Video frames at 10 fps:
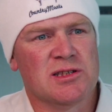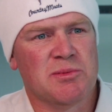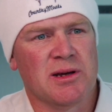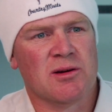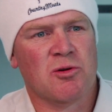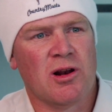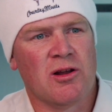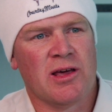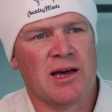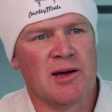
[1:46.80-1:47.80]
It's been quite a
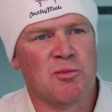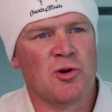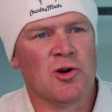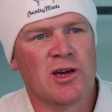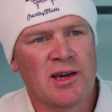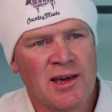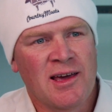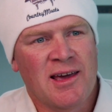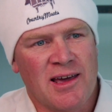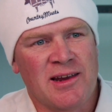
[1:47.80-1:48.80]
lot of hard work
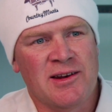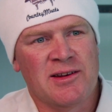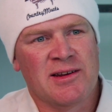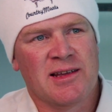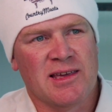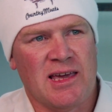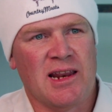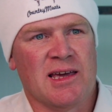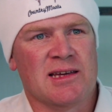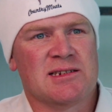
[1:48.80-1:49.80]
in
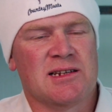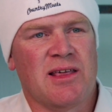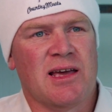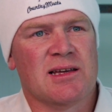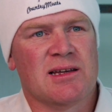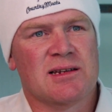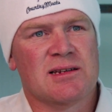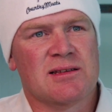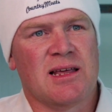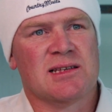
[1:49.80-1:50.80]
getting it to
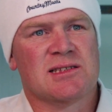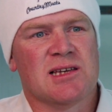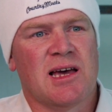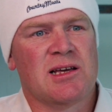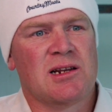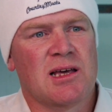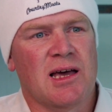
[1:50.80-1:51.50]
that scale.